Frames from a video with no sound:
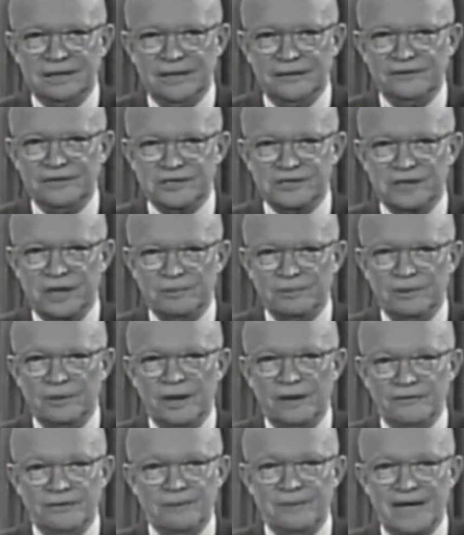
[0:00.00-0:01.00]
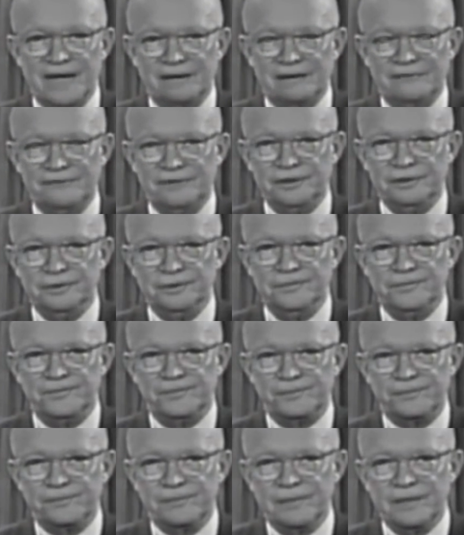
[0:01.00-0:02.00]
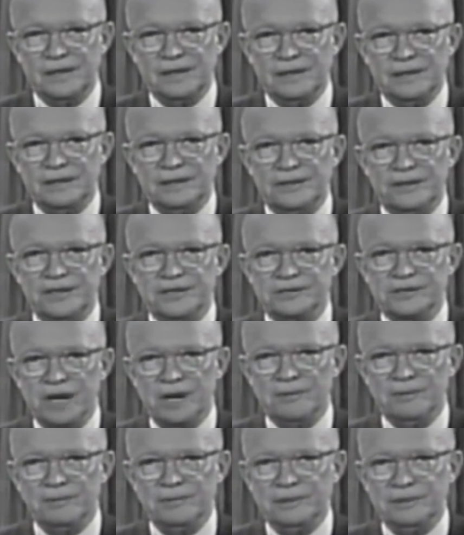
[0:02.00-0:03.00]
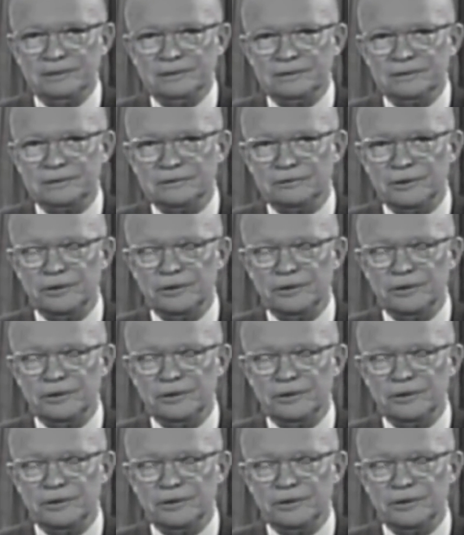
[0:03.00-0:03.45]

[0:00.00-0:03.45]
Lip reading: of disarmament of the battlefield. Disarmament